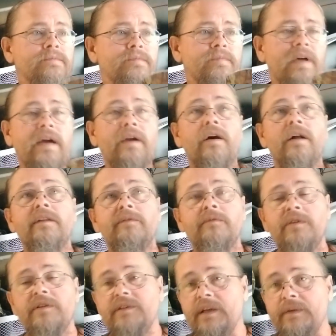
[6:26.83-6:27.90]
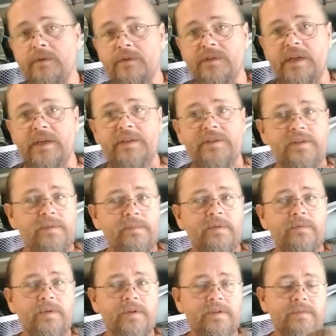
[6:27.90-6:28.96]
Not all of them, because I know Denny's going to be
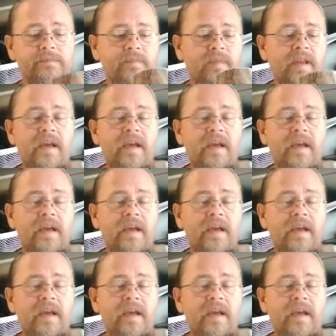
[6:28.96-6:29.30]
working.